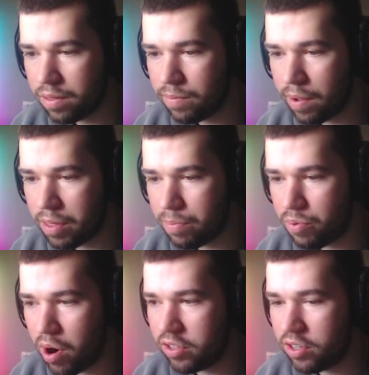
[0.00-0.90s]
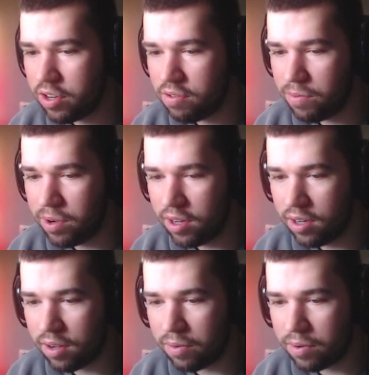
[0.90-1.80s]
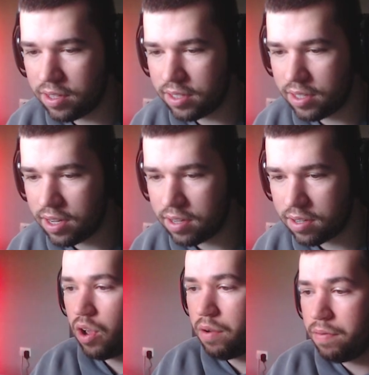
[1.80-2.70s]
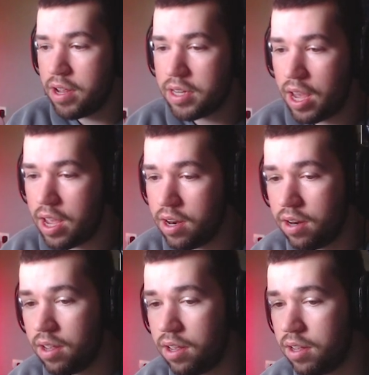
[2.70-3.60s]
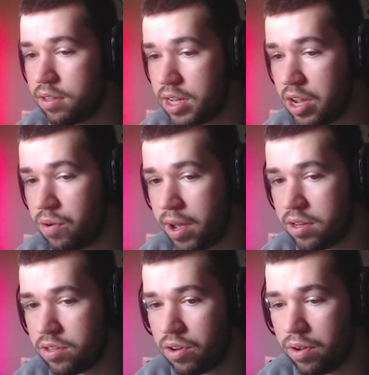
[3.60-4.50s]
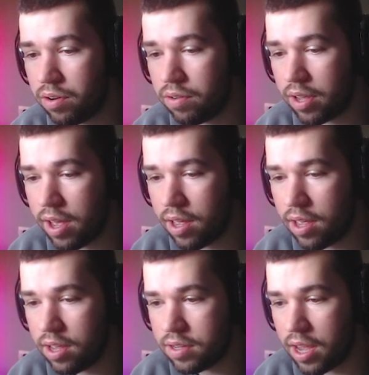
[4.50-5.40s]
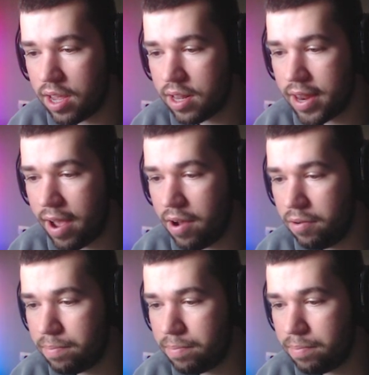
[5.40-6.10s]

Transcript: We have the president one. Like what is this? Hopefully it's in TOS so I don't get it taken down,